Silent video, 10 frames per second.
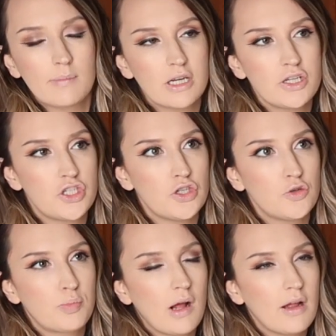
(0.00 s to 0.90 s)
I'm going to
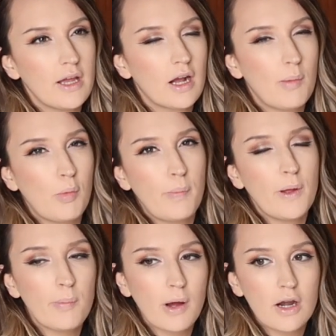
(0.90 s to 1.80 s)
do probably a couple
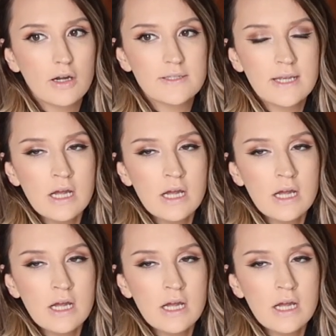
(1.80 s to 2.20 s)
Built Bars,